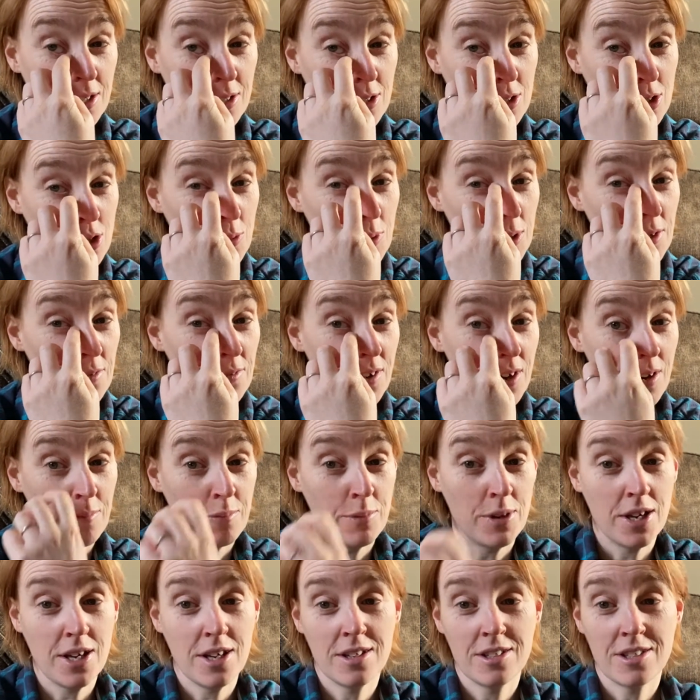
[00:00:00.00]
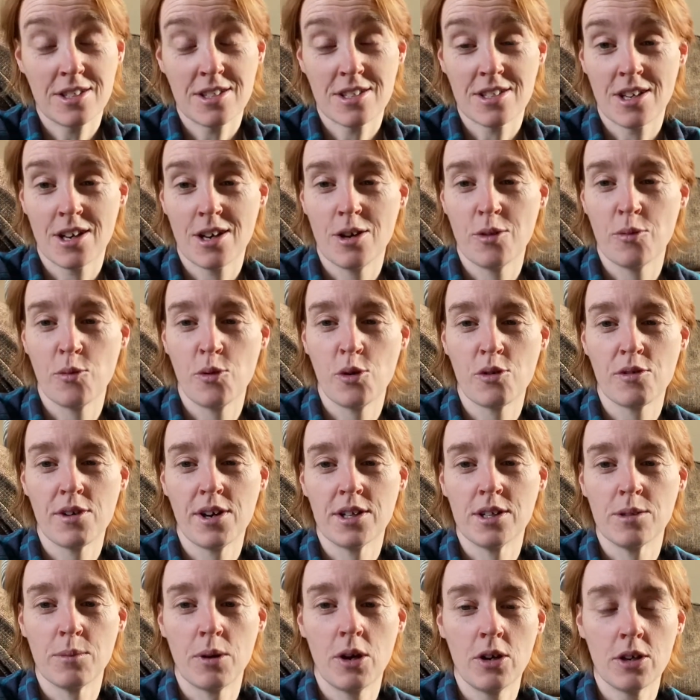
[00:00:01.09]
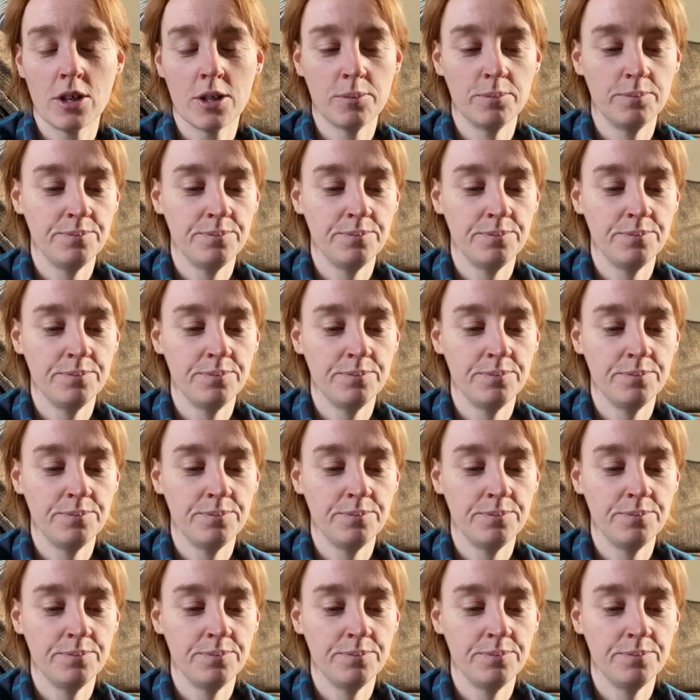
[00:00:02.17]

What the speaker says: 25-minute walk around the block,